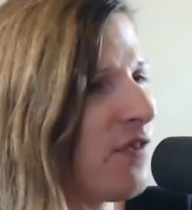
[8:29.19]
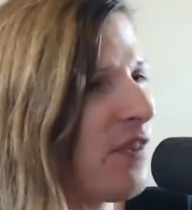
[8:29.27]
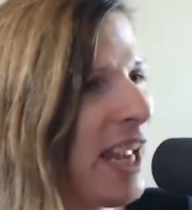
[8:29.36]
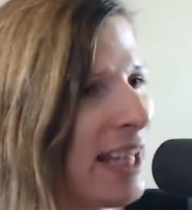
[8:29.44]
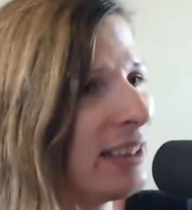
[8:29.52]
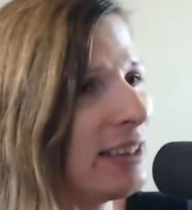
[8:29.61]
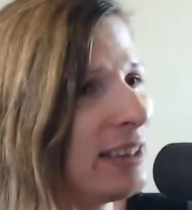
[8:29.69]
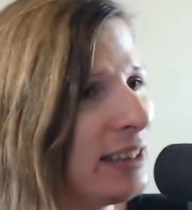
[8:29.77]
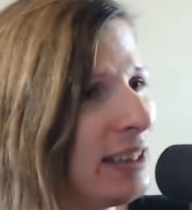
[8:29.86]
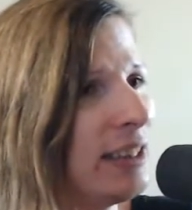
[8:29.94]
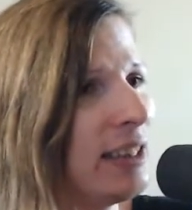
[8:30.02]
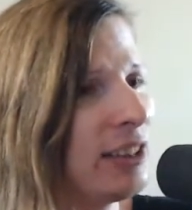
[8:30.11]

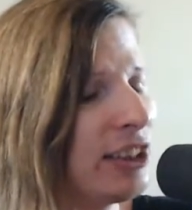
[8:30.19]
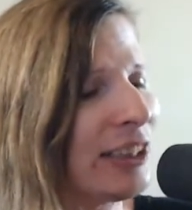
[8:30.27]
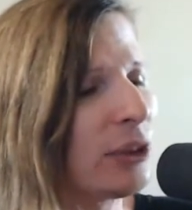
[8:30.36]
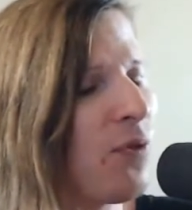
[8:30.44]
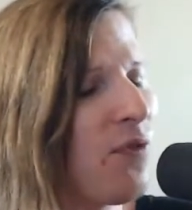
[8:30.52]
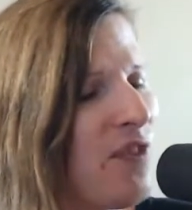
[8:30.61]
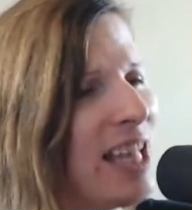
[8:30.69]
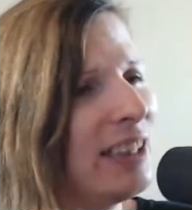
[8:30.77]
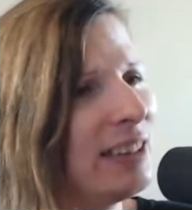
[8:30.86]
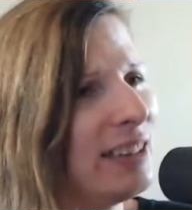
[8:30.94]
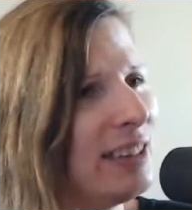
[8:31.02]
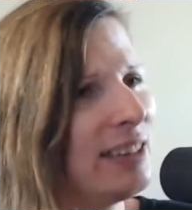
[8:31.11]
Fantasy, a sexual
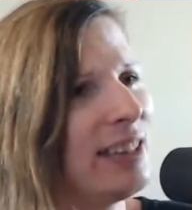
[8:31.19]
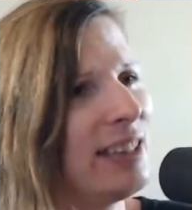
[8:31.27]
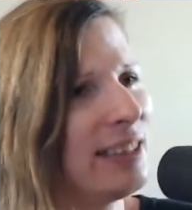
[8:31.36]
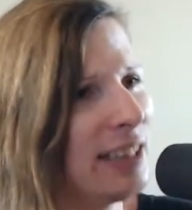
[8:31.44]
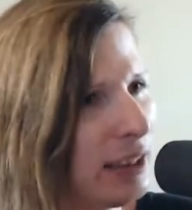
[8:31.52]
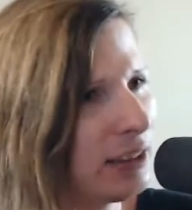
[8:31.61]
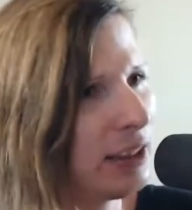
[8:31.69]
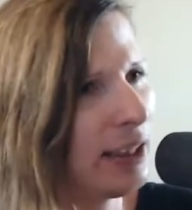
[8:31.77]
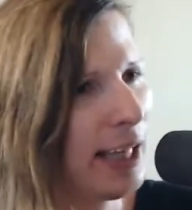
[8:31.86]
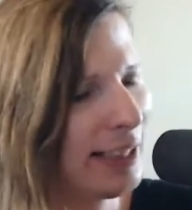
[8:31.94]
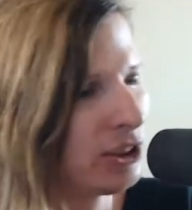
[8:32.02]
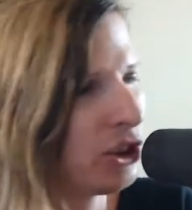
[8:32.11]
fantasy, is a
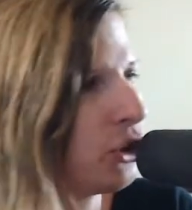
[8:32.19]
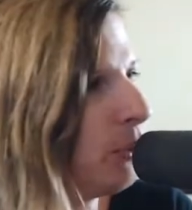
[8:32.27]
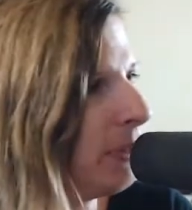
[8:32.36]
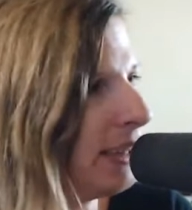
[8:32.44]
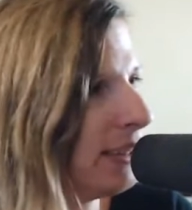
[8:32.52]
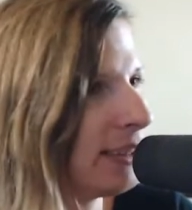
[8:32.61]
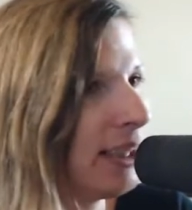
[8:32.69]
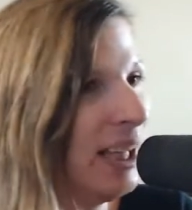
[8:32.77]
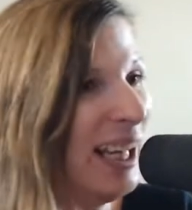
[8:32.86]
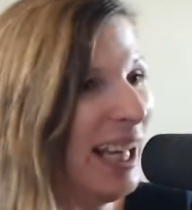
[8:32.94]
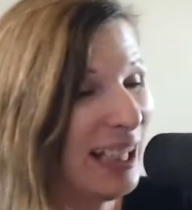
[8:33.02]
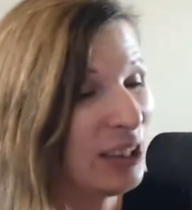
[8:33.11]
necessity. As humans,
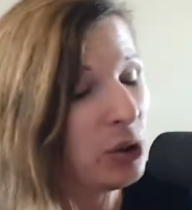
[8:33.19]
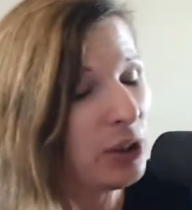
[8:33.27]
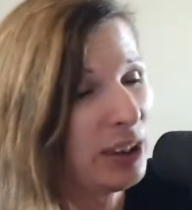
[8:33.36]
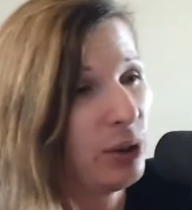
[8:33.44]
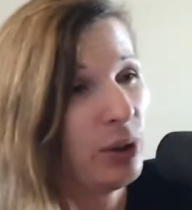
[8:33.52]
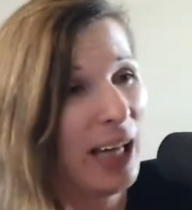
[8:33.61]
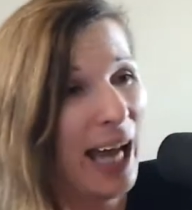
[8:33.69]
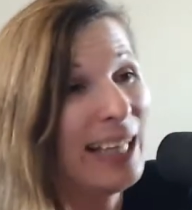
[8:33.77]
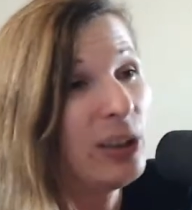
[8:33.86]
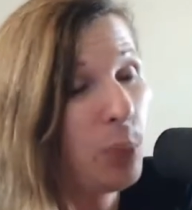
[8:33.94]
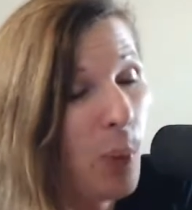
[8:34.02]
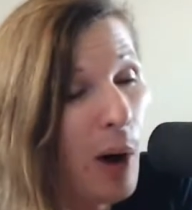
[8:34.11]
it's
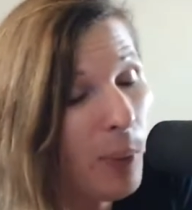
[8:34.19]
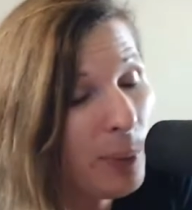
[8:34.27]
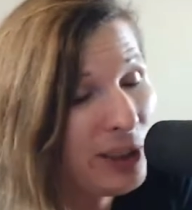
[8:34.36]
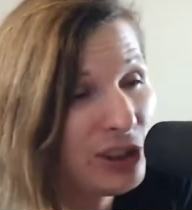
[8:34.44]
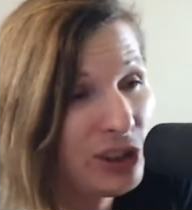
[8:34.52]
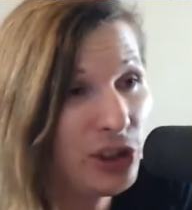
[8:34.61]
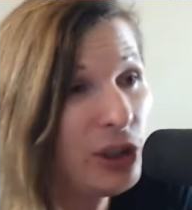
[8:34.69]
kind of what we do.